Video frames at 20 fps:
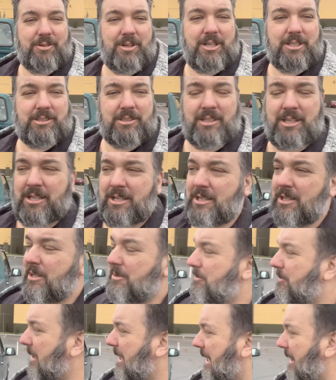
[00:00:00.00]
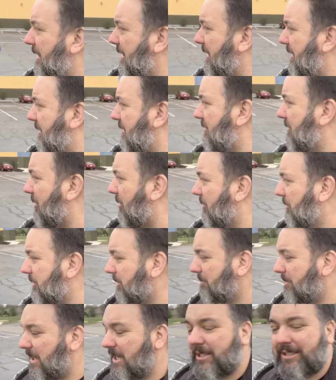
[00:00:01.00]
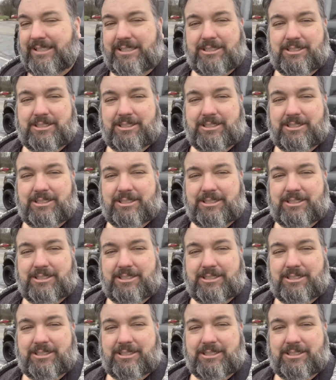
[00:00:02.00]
was. But I like this older body